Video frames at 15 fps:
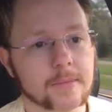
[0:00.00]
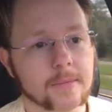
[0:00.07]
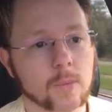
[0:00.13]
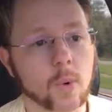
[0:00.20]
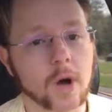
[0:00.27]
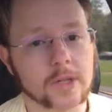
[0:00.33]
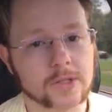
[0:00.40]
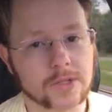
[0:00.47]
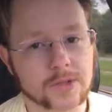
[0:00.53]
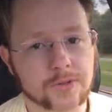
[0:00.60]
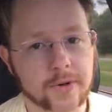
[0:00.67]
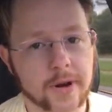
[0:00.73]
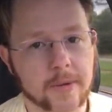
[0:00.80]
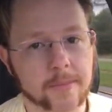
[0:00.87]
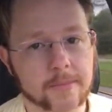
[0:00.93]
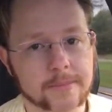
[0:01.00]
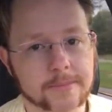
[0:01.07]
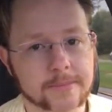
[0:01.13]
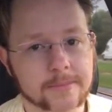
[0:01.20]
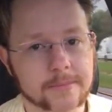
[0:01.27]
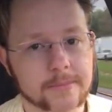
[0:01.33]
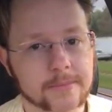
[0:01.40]
One stream,
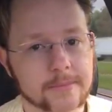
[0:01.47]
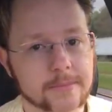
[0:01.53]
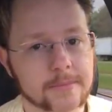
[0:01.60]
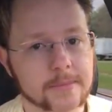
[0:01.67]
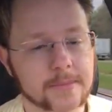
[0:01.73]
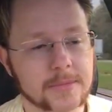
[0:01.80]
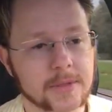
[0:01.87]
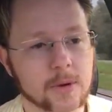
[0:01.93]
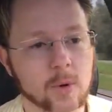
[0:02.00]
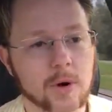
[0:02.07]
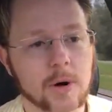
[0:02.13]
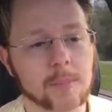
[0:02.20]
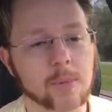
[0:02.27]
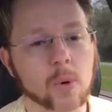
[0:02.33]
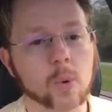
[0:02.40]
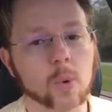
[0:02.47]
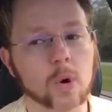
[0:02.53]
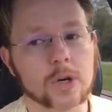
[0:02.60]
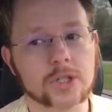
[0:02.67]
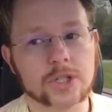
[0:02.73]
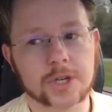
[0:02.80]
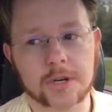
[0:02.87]
or a
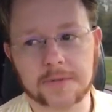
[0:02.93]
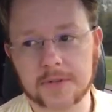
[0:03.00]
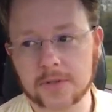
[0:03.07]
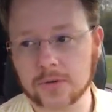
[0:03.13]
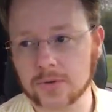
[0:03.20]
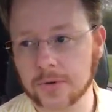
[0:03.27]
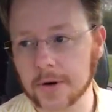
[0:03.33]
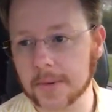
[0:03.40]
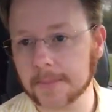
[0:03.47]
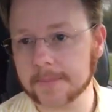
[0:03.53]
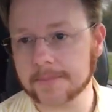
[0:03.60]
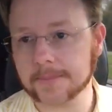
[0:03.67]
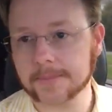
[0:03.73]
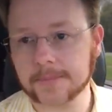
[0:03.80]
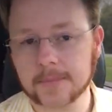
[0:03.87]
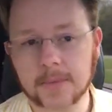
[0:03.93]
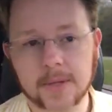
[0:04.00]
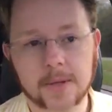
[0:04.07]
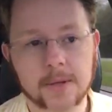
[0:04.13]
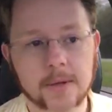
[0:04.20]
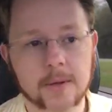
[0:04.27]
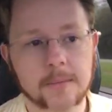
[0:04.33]
portion of a stream.
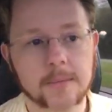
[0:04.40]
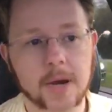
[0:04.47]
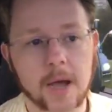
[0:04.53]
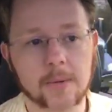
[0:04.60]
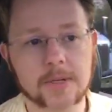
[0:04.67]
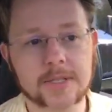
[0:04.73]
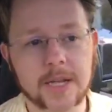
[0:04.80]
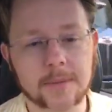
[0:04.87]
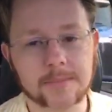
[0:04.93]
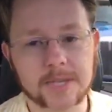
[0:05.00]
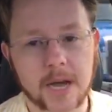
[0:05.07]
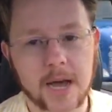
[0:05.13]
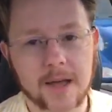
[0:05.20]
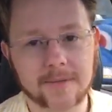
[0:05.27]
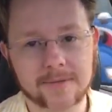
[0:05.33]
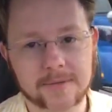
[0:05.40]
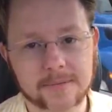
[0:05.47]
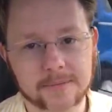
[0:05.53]
But I would deep dive.